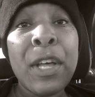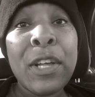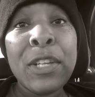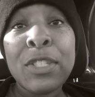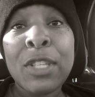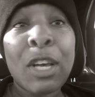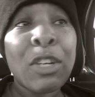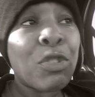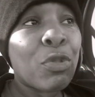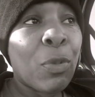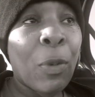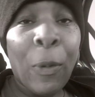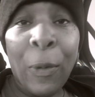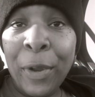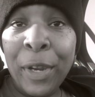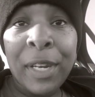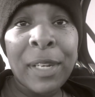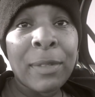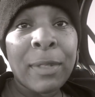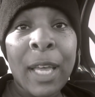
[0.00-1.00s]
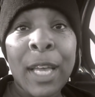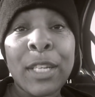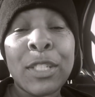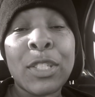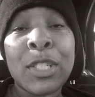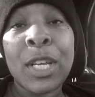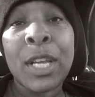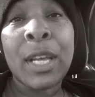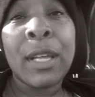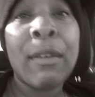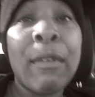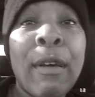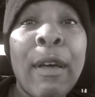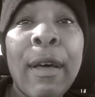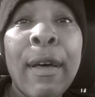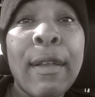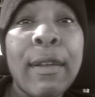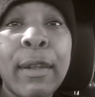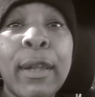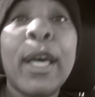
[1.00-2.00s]
sexual orientation
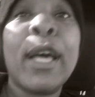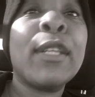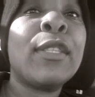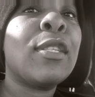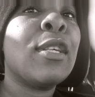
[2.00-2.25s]
led